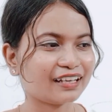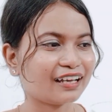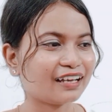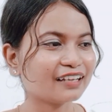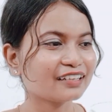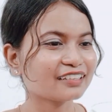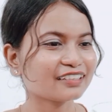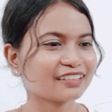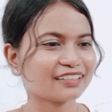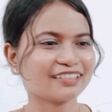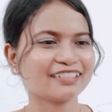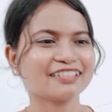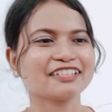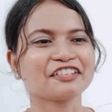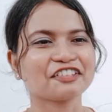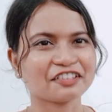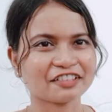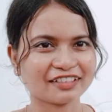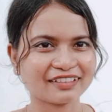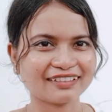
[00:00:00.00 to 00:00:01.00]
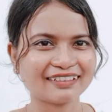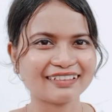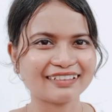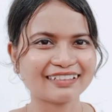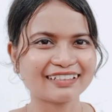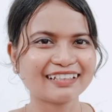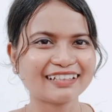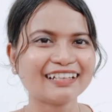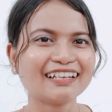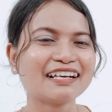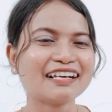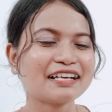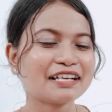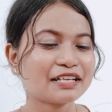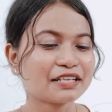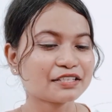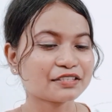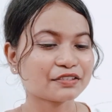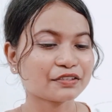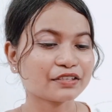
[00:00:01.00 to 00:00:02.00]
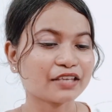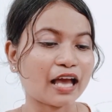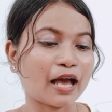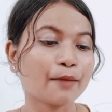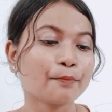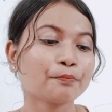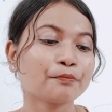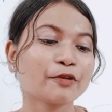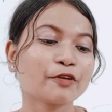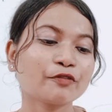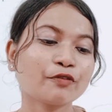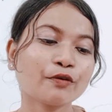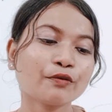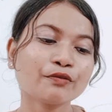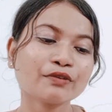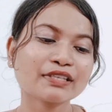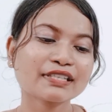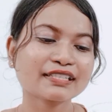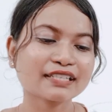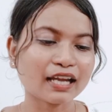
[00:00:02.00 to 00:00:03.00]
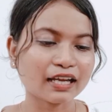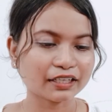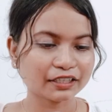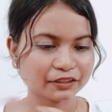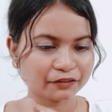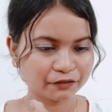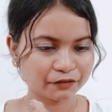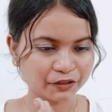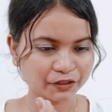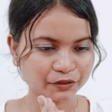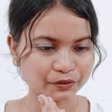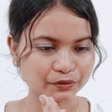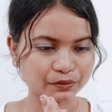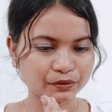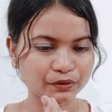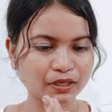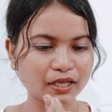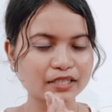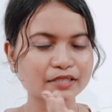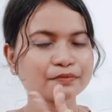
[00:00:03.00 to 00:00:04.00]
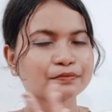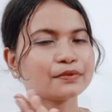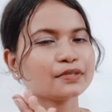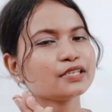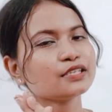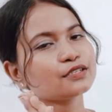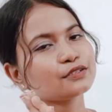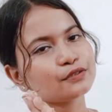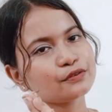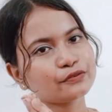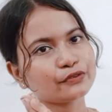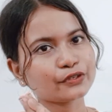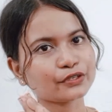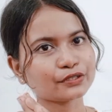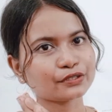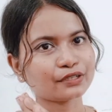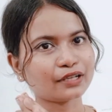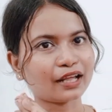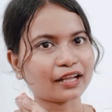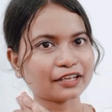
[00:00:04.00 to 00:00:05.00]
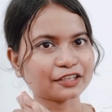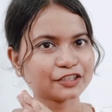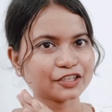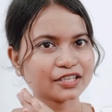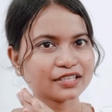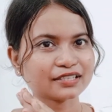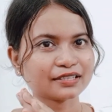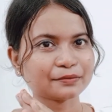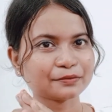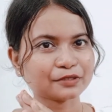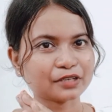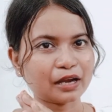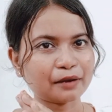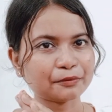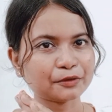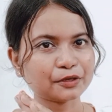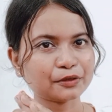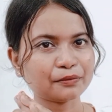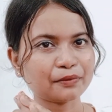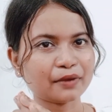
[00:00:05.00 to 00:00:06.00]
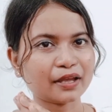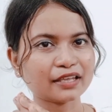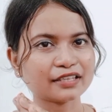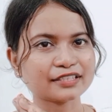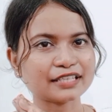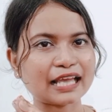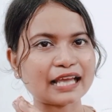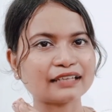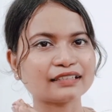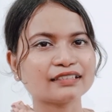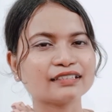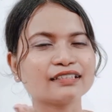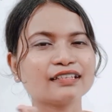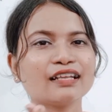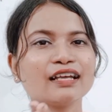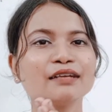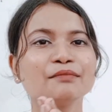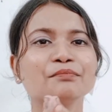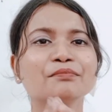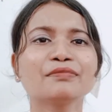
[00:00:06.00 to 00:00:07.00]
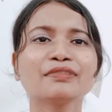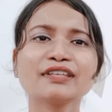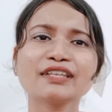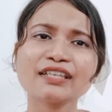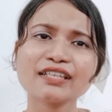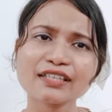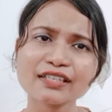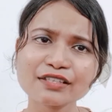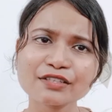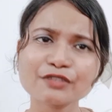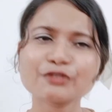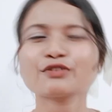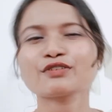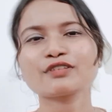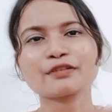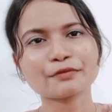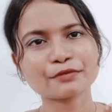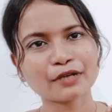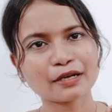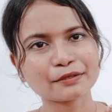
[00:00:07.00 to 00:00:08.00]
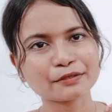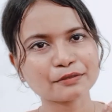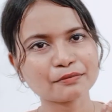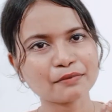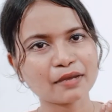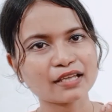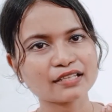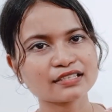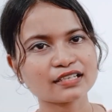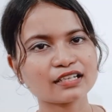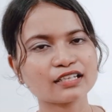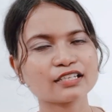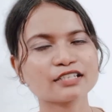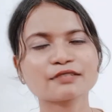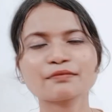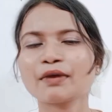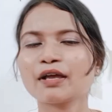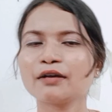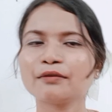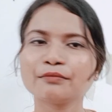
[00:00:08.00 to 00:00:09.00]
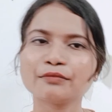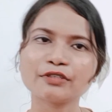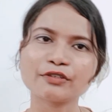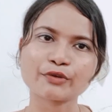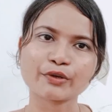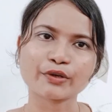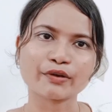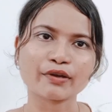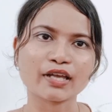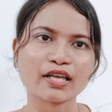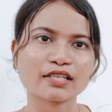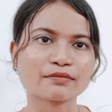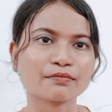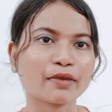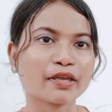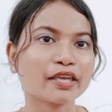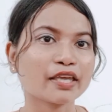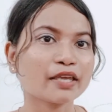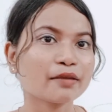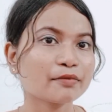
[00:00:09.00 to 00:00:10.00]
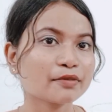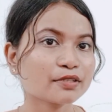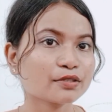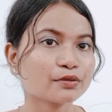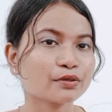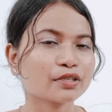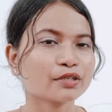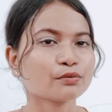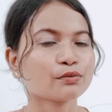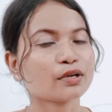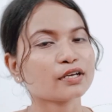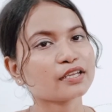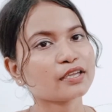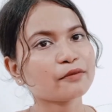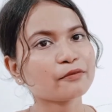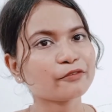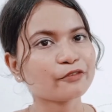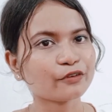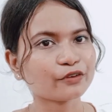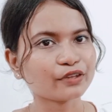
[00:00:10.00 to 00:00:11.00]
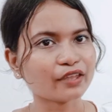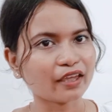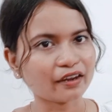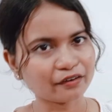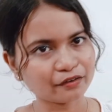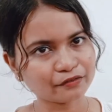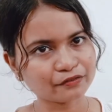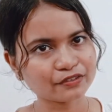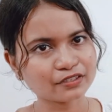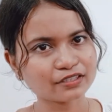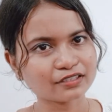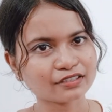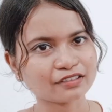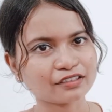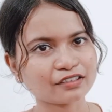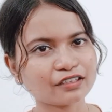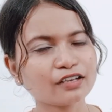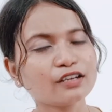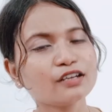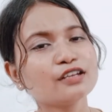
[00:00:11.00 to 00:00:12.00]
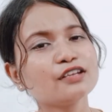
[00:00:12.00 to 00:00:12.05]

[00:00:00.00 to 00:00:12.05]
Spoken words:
unconditional. So yeah, before we start the video though, guys, please don't forget to like, share and subscribe to my channel. Please do subscribe to my channel. It's my humble request. My aim is to hit 1k before the end of this year.